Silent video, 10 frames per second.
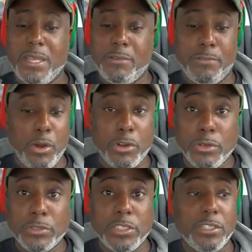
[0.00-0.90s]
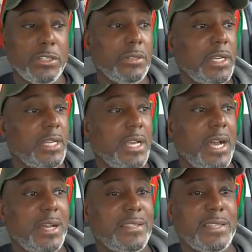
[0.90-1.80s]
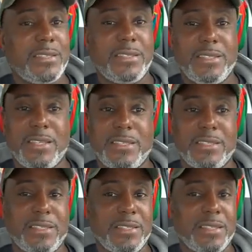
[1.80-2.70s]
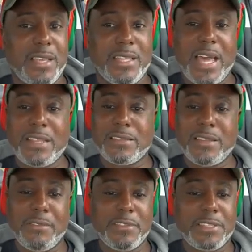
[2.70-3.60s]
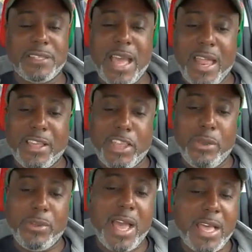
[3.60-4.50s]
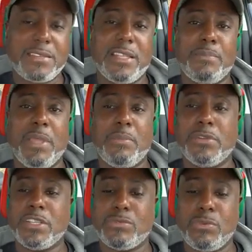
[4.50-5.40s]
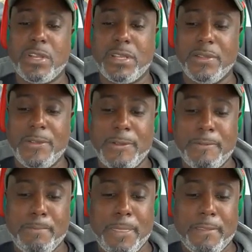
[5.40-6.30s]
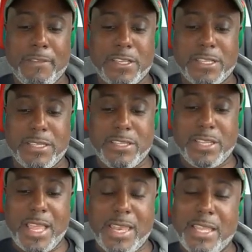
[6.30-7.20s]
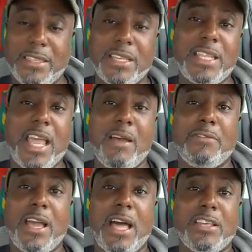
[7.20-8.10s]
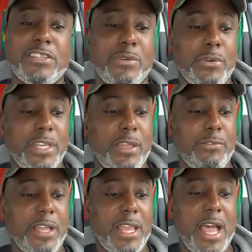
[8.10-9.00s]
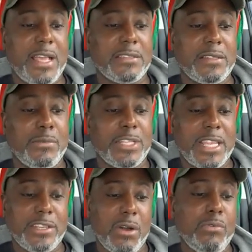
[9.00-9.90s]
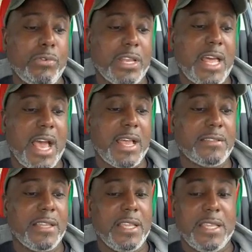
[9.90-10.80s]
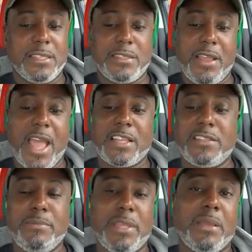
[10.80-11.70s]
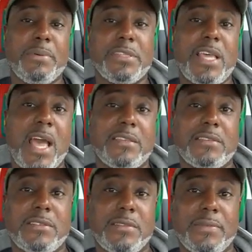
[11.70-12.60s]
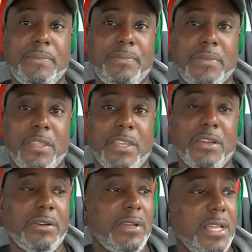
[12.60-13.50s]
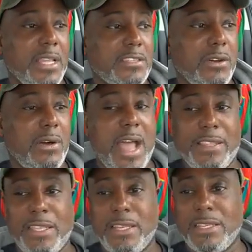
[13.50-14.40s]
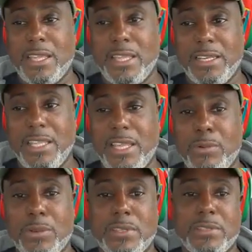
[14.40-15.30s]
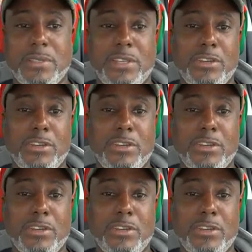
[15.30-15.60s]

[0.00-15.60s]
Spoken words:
photos, just a lot of stuff, just out of curiosity, people just want to just and they think they have knowledge, and what they don't realize is they're actually being possessed. So I think that Aaliyah was,